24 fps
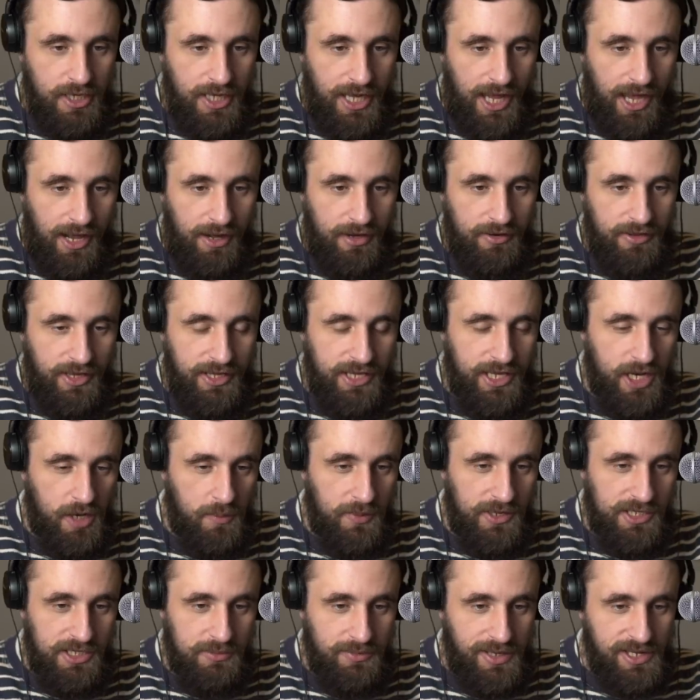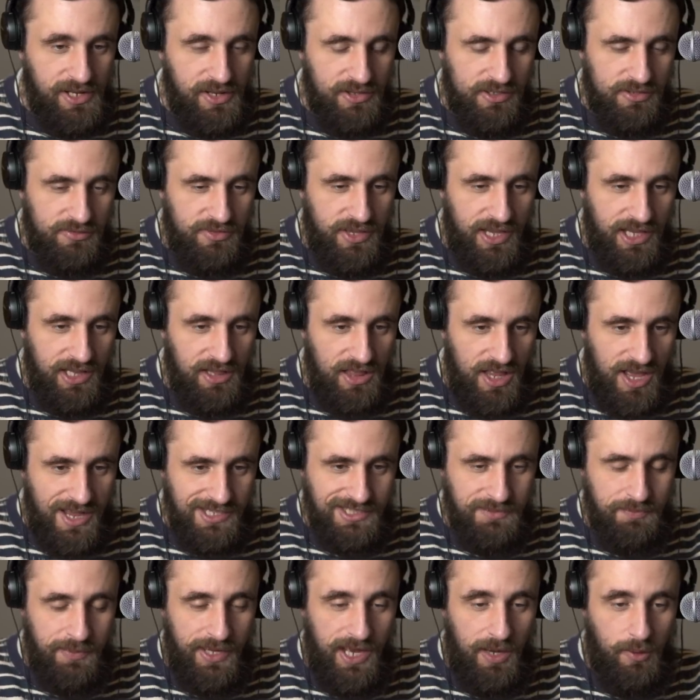And they care about the maintenance of their
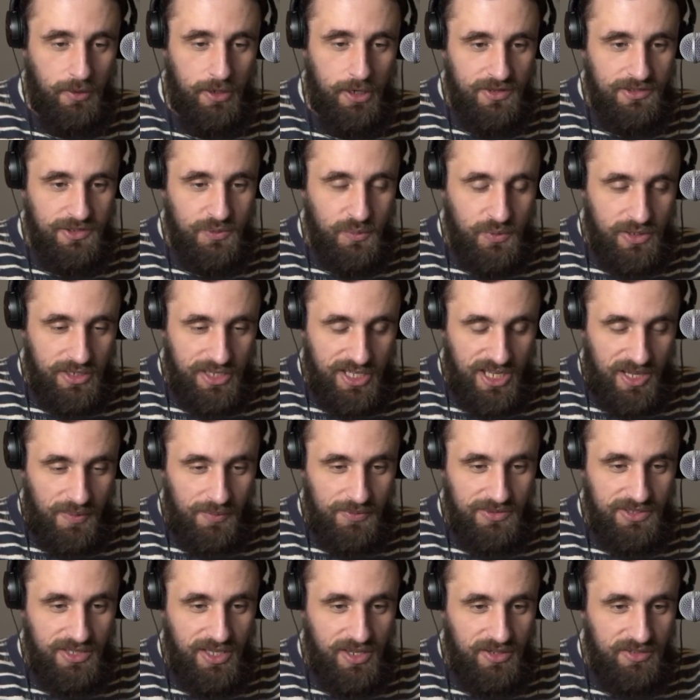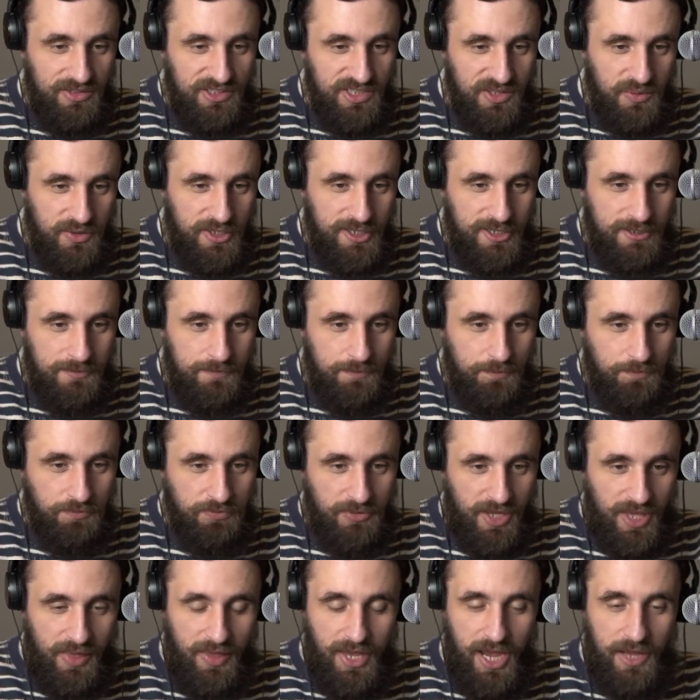class power. So when it comes down to it,
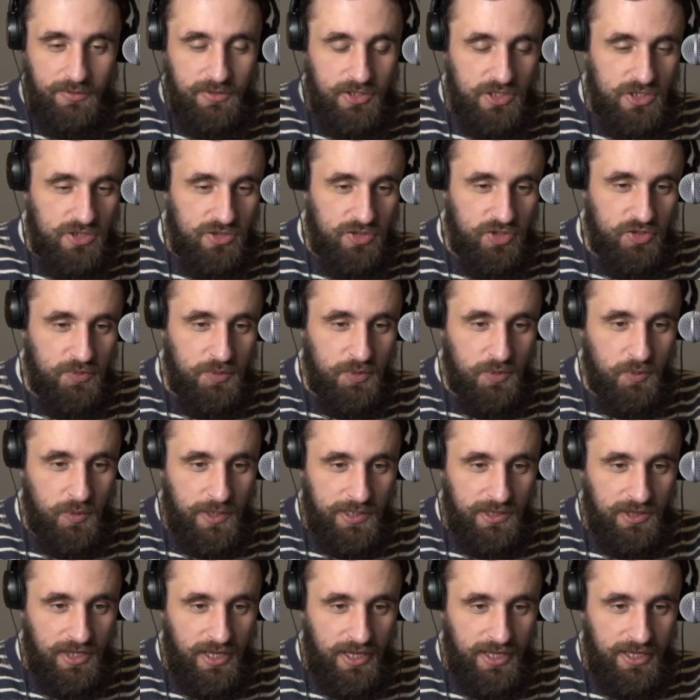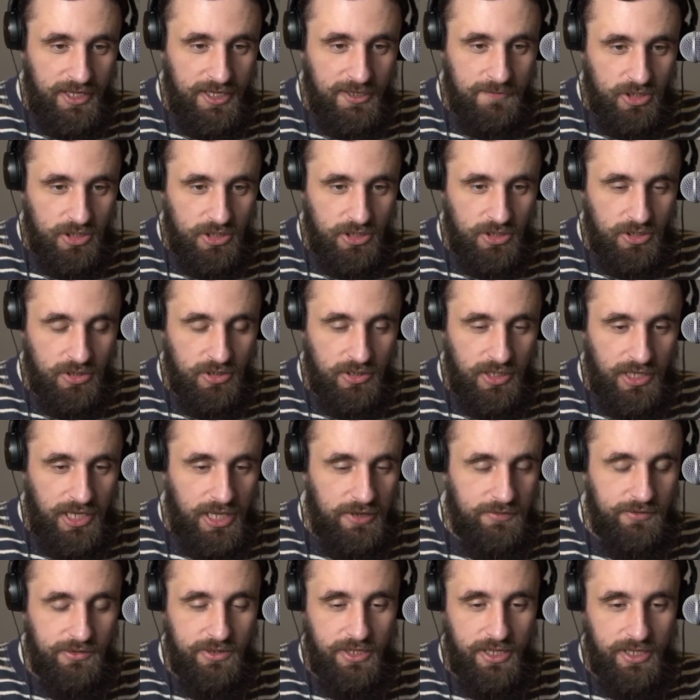and they have to choose between, like, you know,
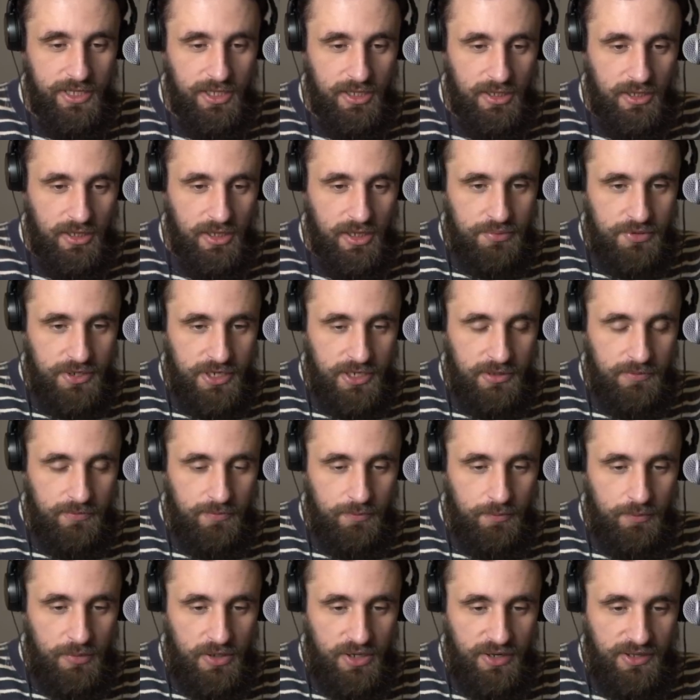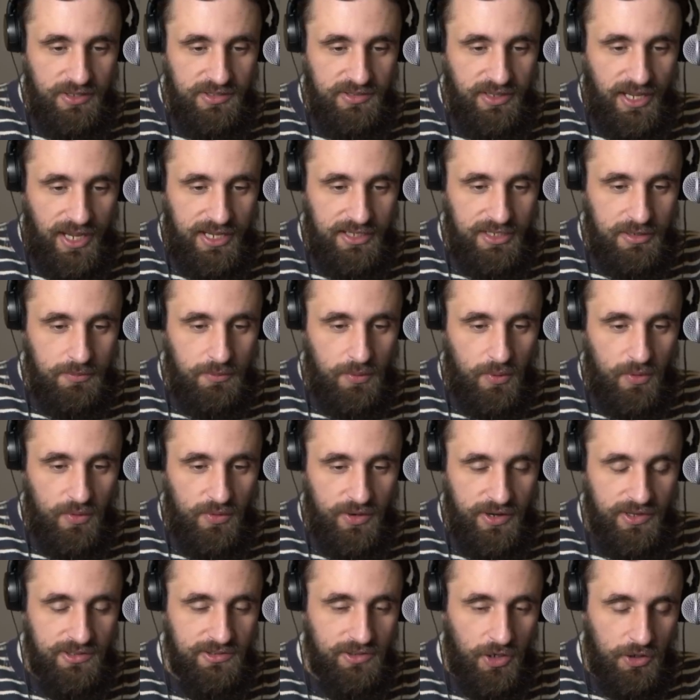even like a pretty bog standard,
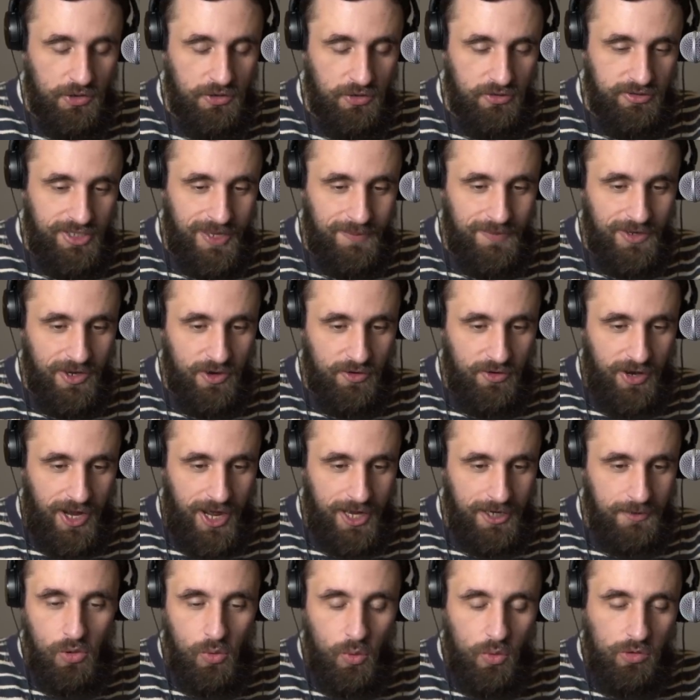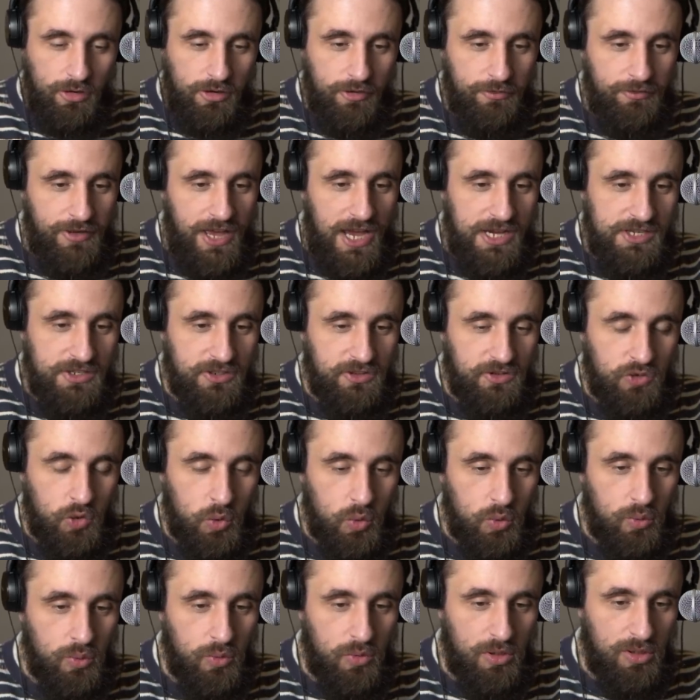boring social democrat or a fascist
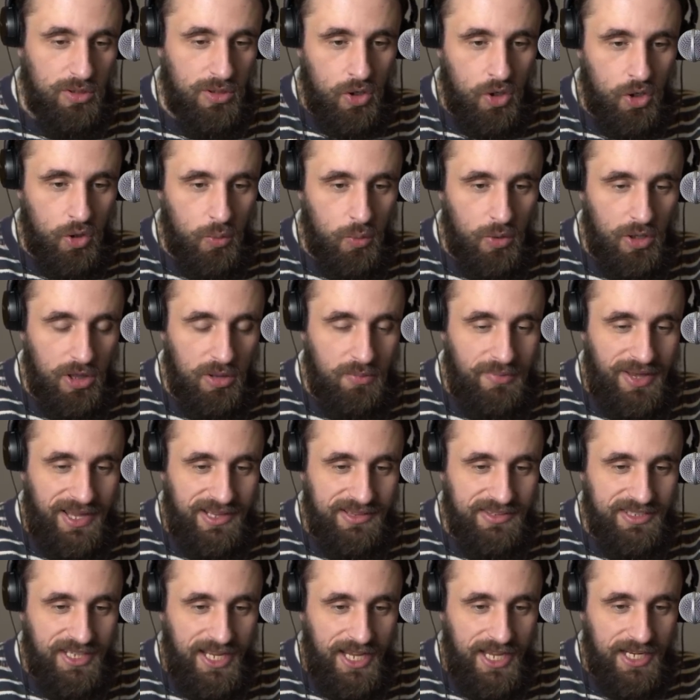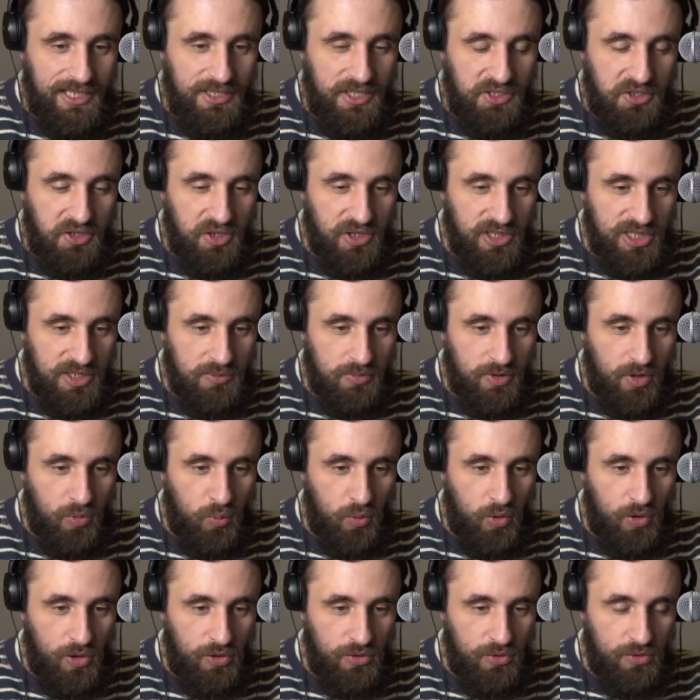who will maintain the neoliberal
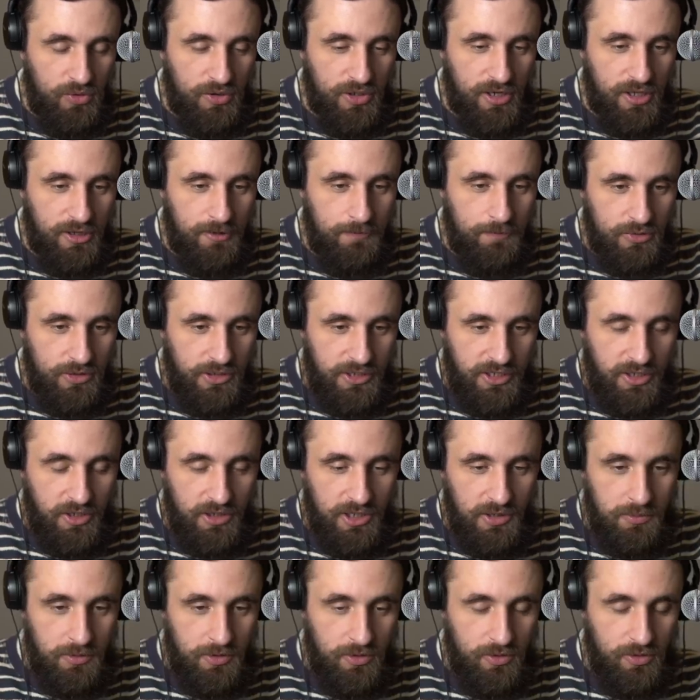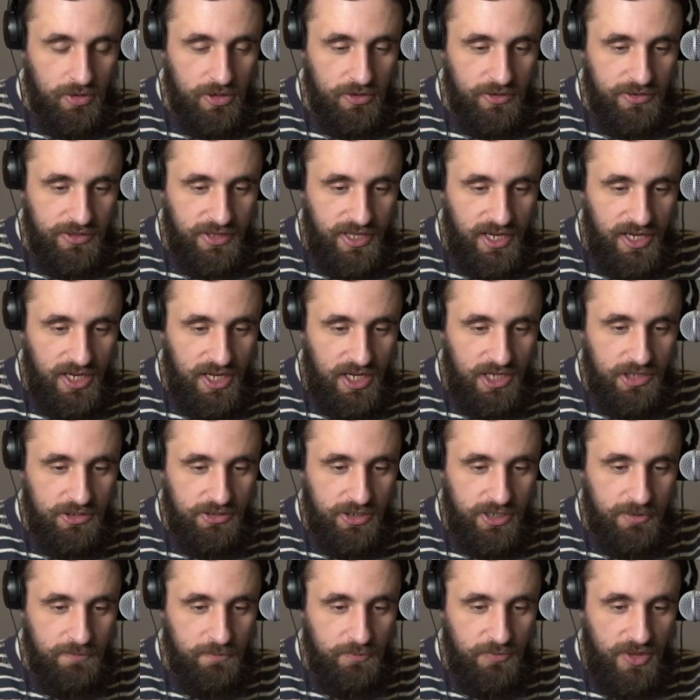world order, the neoliberal order in their
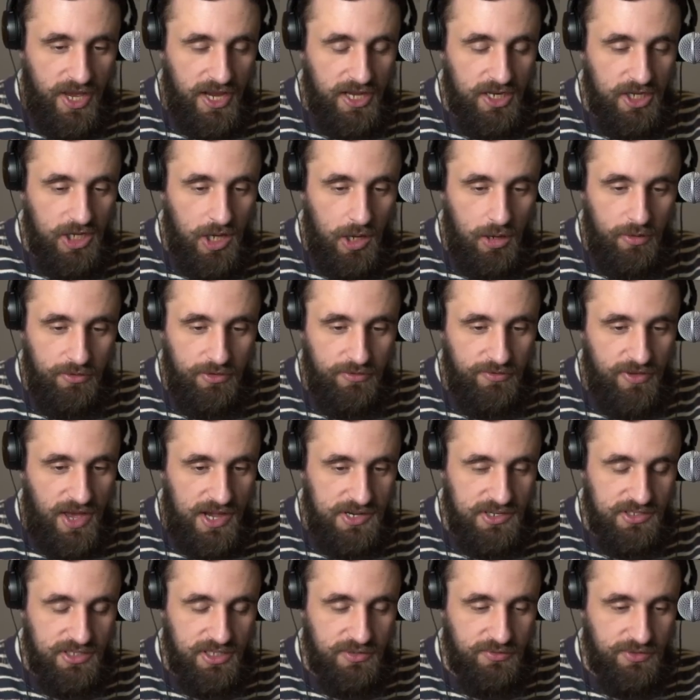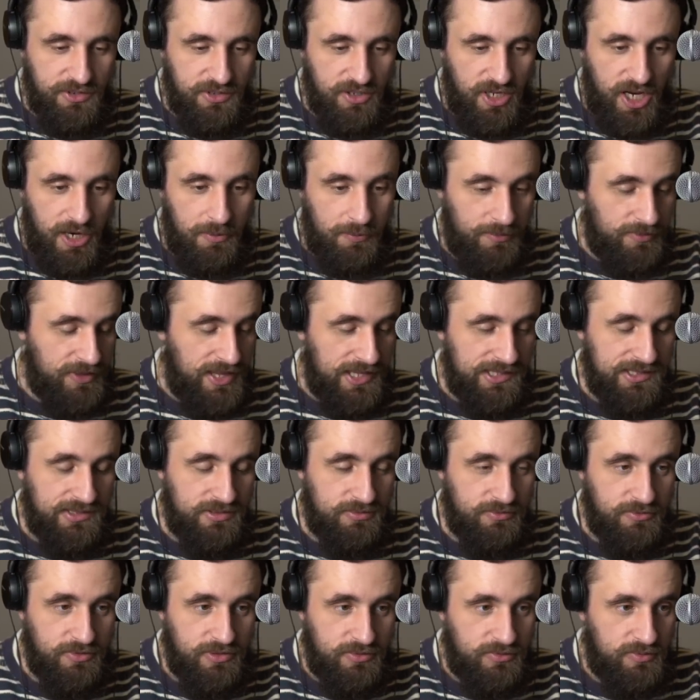country, they're going to go with the fascists every time.
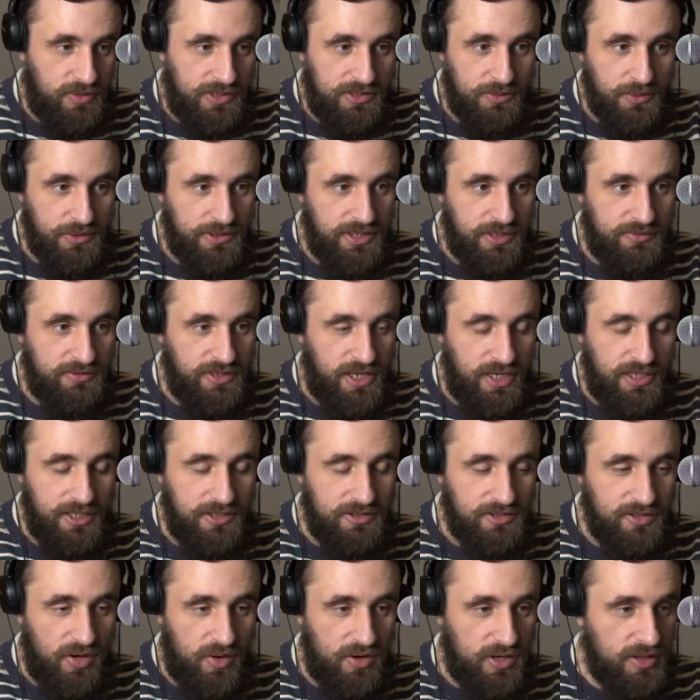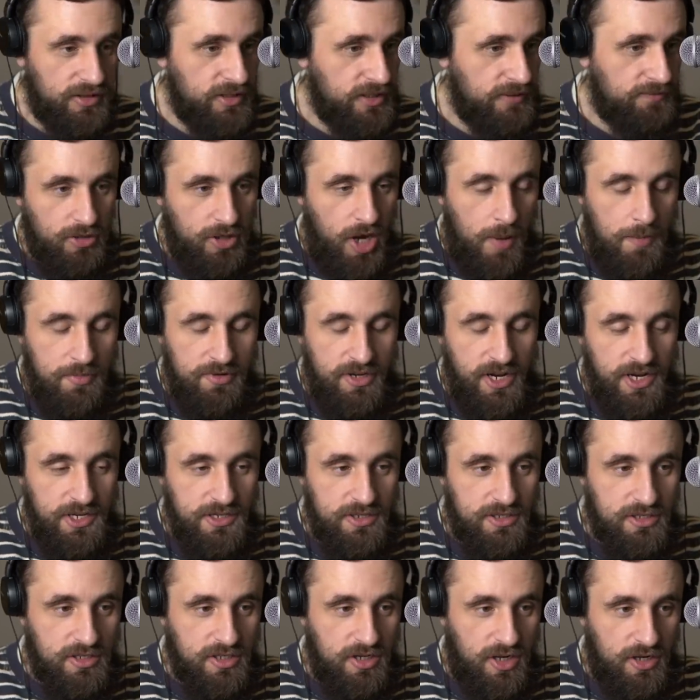And that's what they've done historically.
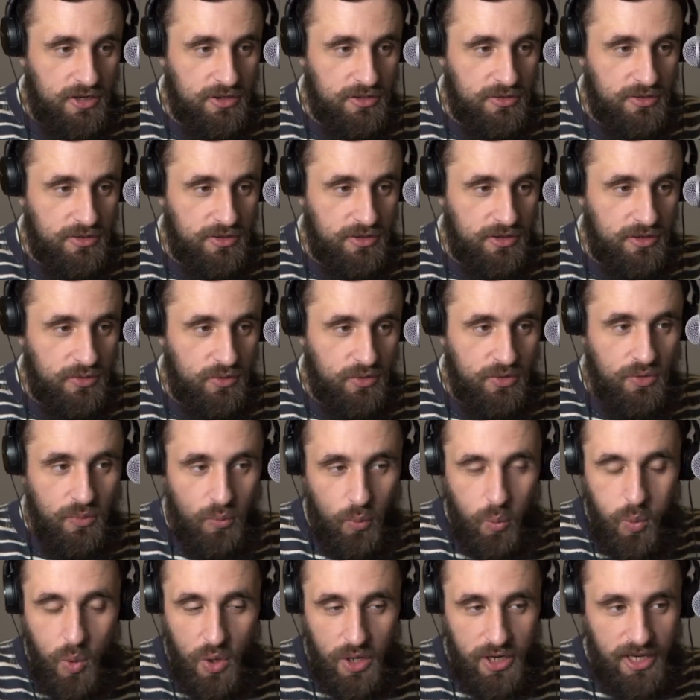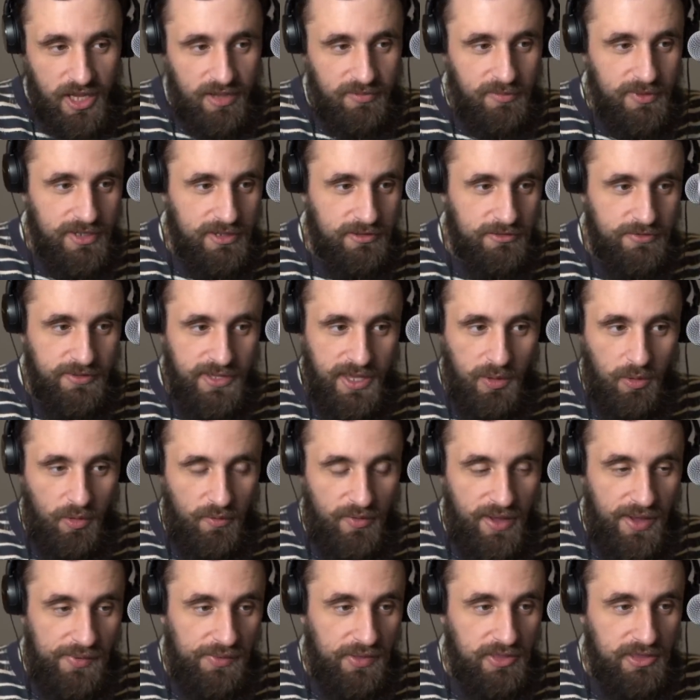Operation Condor wouldn't have been a thing
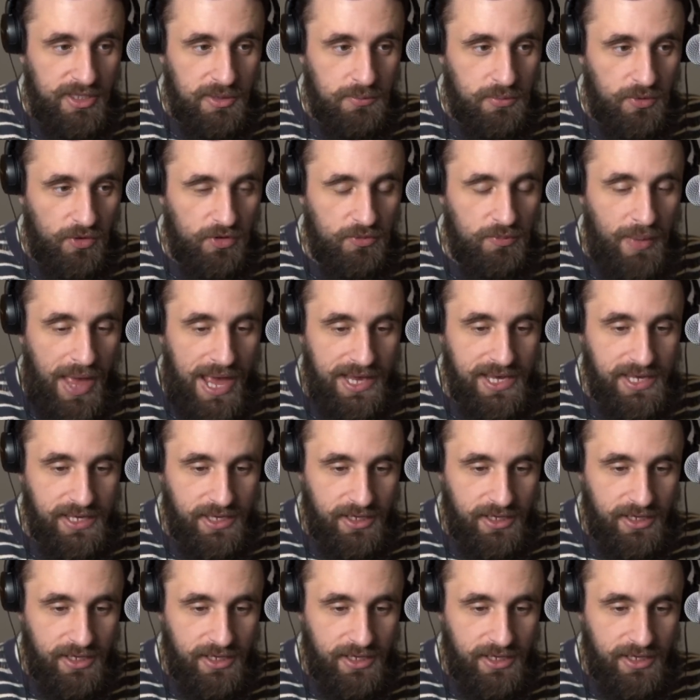without the liberals backing